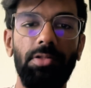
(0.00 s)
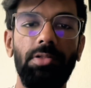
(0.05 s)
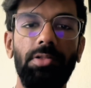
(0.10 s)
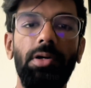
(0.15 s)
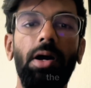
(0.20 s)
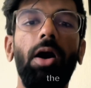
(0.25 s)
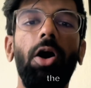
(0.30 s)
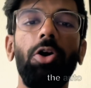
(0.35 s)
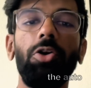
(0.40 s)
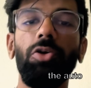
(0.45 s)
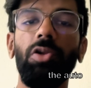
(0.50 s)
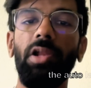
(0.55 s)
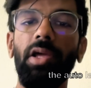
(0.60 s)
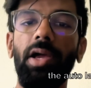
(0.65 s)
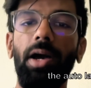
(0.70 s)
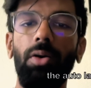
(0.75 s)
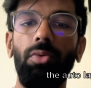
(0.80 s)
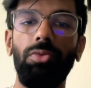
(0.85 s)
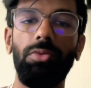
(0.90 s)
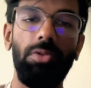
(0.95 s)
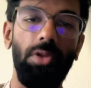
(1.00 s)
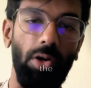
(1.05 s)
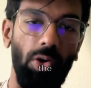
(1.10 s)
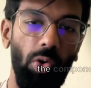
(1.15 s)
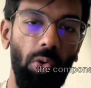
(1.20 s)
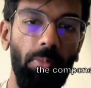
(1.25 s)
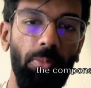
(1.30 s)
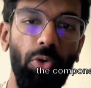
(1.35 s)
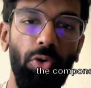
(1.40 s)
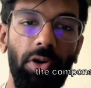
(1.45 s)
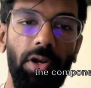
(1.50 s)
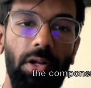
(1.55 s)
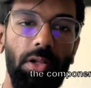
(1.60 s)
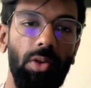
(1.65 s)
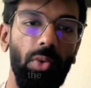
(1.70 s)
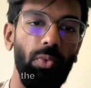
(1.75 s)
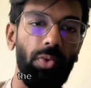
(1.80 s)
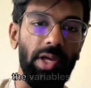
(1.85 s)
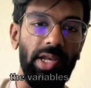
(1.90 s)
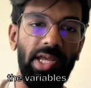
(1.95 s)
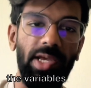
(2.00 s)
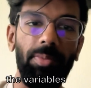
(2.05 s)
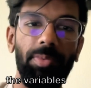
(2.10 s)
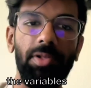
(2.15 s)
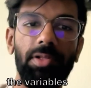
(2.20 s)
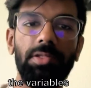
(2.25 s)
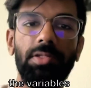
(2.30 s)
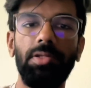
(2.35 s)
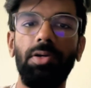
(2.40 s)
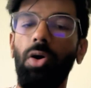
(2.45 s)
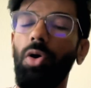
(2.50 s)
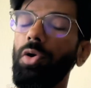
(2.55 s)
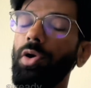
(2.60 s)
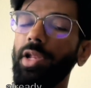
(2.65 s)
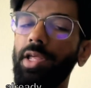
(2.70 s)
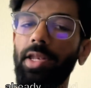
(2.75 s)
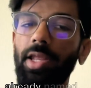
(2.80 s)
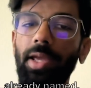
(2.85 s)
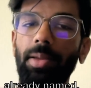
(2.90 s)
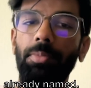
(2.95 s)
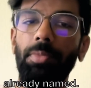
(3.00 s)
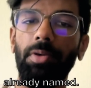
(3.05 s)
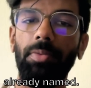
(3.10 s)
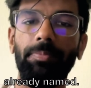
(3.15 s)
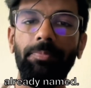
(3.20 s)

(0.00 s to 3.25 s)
the auto layout, the component, the variables already named.